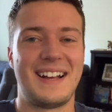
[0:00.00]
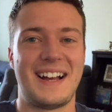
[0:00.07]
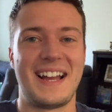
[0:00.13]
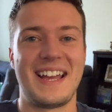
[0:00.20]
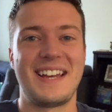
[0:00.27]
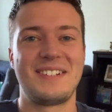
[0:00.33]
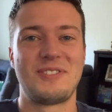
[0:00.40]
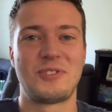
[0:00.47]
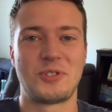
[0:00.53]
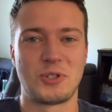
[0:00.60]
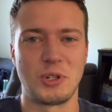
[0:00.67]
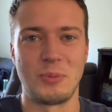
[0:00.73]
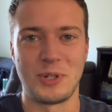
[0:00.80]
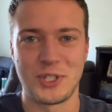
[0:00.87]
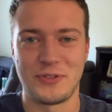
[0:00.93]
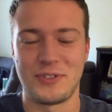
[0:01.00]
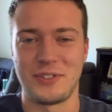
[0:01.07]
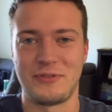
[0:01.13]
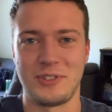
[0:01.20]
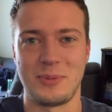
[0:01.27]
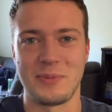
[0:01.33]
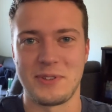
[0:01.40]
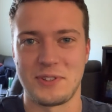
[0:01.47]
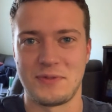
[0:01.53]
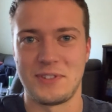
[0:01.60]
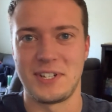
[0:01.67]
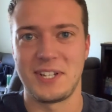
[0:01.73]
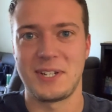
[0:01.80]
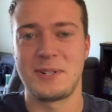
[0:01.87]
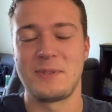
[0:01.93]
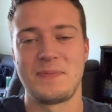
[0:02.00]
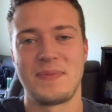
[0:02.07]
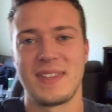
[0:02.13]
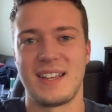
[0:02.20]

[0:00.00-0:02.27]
I had so much fun filming this video.